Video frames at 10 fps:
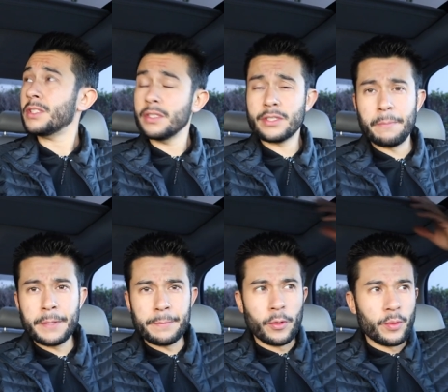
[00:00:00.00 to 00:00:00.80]
some
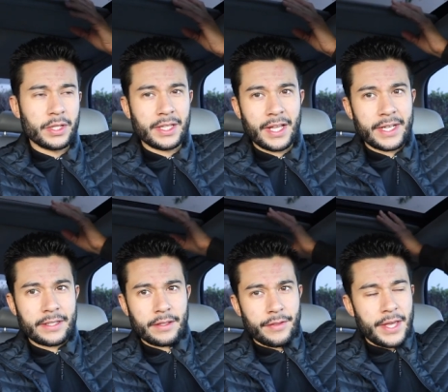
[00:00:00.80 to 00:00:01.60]
people really like
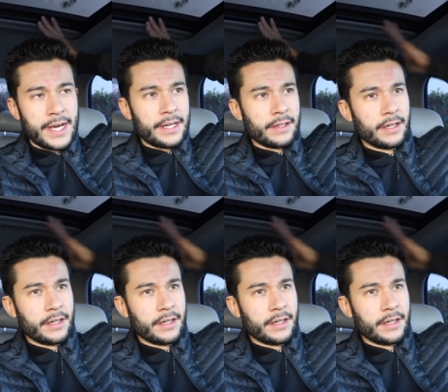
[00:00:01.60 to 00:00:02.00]
that